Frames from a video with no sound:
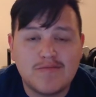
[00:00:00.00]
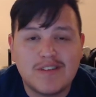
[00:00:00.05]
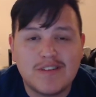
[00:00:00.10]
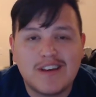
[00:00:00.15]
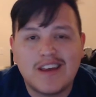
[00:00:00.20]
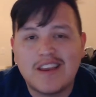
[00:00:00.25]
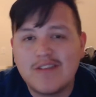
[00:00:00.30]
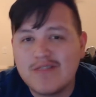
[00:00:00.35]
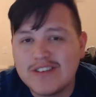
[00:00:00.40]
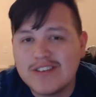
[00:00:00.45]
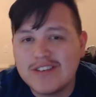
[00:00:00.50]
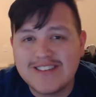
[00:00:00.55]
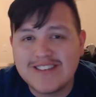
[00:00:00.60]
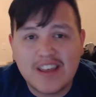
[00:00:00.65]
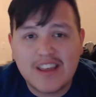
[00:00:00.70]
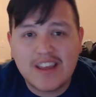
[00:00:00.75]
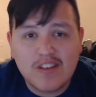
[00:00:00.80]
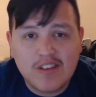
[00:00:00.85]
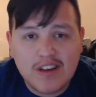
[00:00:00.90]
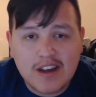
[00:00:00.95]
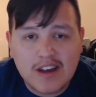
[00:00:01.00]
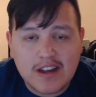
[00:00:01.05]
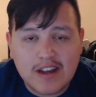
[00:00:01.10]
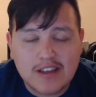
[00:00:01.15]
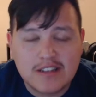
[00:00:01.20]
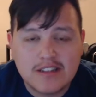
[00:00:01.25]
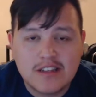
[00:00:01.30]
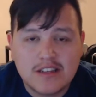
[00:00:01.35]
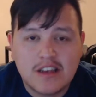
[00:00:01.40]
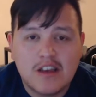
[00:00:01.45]
But anyways, thank you
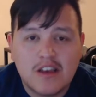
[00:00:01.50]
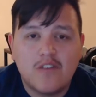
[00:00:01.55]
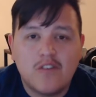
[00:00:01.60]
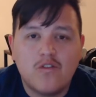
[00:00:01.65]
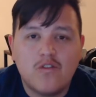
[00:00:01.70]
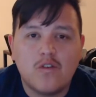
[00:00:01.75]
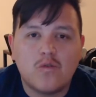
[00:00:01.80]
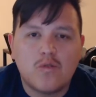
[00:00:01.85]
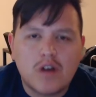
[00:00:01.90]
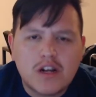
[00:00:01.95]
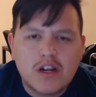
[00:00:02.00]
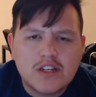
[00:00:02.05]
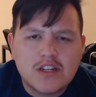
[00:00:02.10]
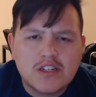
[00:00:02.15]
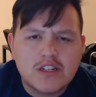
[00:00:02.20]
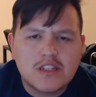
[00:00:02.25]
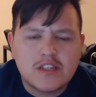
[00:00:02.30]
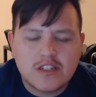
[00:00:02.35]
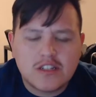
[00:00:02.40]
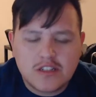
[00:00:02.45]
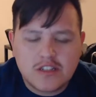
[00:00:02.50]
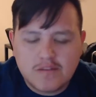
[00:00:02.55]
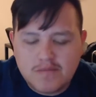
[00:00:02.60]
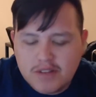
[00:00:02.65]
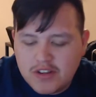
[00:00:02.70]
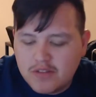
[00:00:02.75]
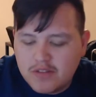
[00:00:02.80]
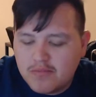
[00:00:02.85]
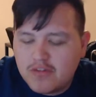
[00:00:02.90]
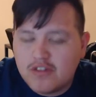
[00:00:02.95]
guys for watching. This has
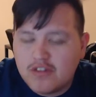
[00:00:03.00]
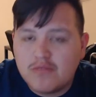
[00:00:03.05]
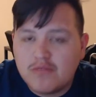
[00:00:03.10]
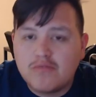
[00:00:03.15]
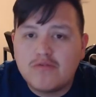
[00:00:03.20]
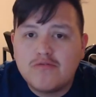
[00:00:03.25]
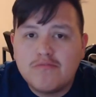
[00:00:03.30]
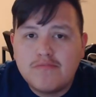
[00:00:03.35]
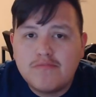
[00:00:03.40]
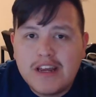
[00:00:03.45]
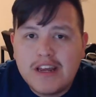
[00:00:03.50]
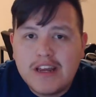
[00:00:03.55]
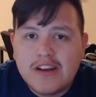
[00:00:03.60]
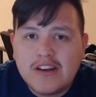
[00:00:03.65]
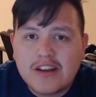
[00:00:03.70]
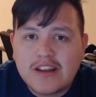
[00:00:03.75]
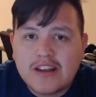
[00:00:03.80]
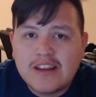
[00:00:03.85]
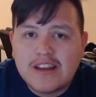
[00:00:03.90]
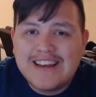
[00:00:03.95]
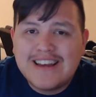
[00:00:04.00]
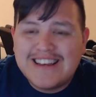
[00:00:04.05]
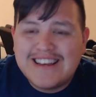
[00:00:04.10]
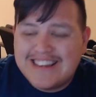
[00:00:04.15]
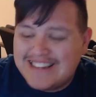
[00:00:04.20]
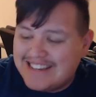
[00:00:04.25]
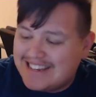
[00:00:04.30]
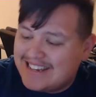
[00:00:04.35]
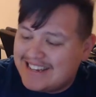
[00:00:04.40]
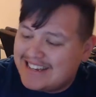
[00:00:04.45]
been your boy Boom Derek.
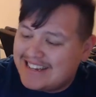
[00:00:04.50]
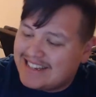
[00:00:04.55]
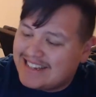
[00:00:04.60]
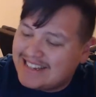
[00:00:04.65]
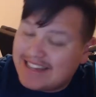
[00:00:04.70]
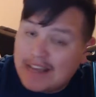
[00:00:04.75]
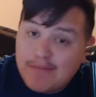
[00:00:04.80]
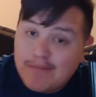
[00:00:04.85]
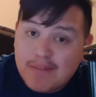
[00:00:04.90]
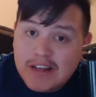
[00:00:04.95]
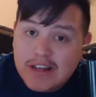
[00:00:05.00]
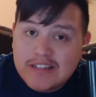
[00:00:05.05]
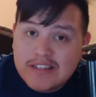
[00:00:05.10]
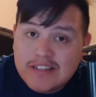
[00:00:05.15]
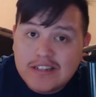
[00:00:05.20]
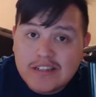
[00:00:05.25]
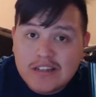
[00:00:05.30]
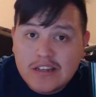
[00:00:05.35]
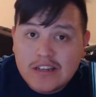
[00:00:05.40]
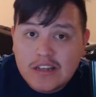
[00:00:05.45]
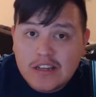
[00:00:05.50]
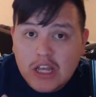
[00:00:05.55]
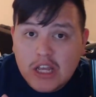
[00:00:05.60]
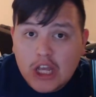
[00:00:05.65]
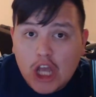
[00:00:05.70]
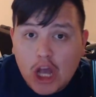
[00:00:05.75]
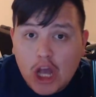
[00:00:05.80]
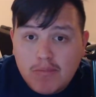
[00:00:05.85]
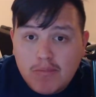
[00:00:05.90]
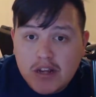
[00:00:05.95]
Stay blessed,
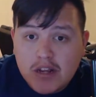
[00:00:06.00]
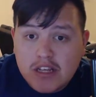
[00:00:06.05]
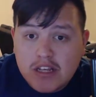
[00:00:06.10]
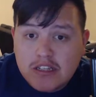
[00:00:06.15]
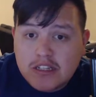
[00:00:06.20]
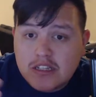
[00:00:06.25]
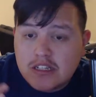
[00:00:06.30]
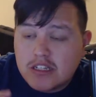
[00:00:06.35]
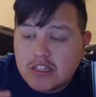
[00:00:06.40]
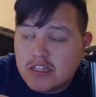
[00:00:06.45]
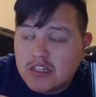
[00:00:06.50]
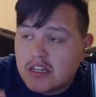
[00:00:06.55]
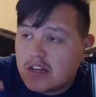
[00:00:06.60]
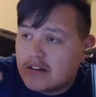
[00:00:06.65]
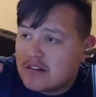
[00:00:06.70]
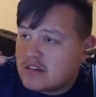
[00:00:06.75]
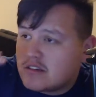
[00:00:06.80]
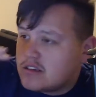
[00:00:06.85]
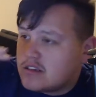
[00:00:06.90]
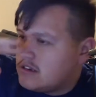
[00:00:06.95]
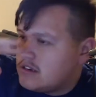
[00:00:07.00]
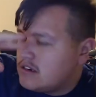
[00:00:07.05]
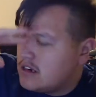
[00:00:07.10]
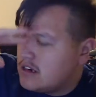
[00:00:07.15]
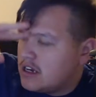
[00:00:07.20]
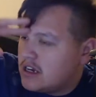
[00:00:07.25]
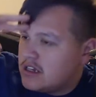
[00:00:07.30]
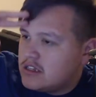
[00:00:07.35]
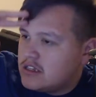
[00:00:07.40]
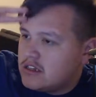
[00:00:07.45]
God bless, and I'll see you
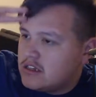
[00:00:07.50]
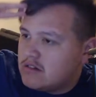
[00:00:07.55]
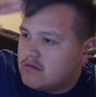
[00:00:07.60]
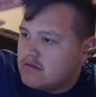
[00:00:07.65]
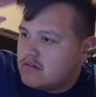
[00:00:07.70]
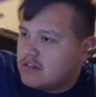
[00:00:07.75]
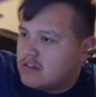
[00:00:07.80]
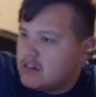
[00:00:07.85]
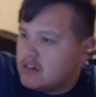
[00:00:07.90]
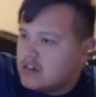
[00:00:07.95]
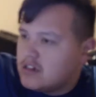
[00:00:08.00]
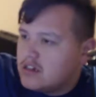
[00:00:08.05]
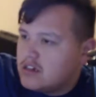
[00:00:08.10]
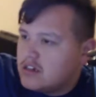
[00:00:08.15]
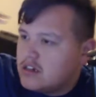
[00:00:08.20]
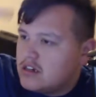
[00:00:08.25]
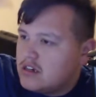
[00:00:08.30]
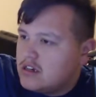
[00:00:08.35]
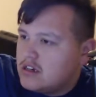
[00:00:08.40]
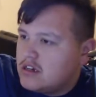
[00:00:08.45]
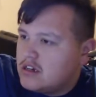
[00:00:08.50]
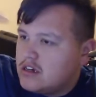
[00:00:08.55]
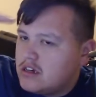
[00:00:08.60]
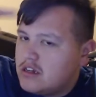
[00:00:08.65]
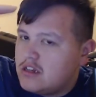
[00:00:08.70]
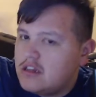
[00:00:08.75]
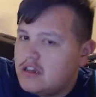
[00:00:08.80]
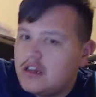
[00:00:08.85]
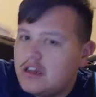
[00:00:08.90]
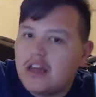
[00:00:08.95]
guys on
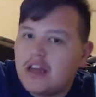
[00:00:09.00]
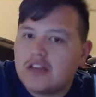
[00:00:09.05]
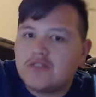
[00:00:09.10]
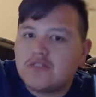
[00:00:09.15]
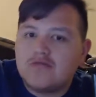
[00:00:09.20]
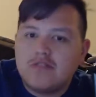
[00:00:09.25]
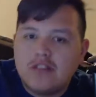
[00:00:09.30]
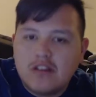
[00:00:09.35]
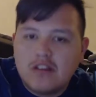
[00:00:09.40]
the next one.